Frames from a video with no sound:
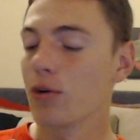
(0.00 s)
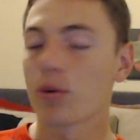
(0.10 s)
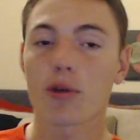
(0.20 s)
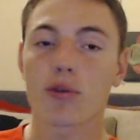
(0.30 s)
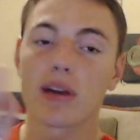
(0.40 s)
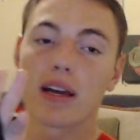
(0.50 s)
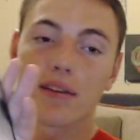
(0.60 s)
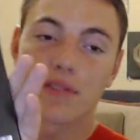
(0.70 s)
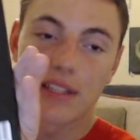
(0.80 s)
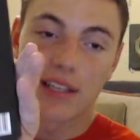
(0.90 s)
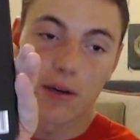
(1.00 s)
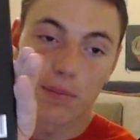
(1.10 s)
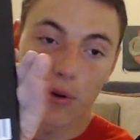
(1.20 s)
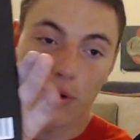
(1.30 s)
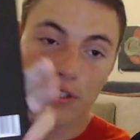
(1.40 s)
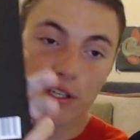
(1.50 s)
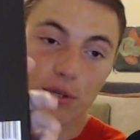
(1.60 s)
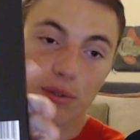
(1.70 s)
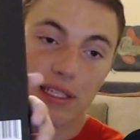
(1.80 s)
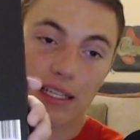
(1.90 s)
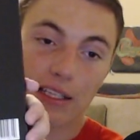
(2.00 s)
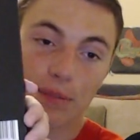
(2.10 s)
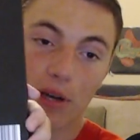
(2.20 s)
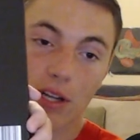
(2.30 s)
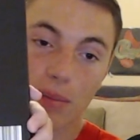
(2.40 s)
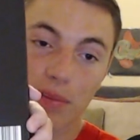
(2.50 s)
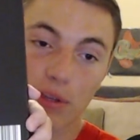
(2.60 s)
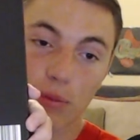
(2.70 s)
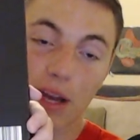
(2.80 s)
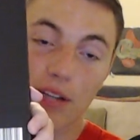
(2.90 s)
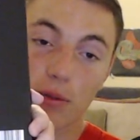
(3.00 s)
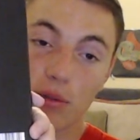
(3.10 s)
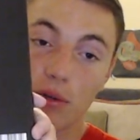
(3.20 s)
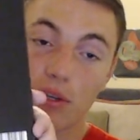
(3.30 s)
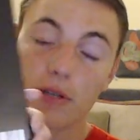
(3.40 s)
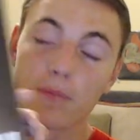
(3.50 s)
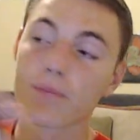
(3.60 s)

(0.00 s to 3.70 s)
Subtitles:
We also have the barcode and at the bottom the Rhino logo.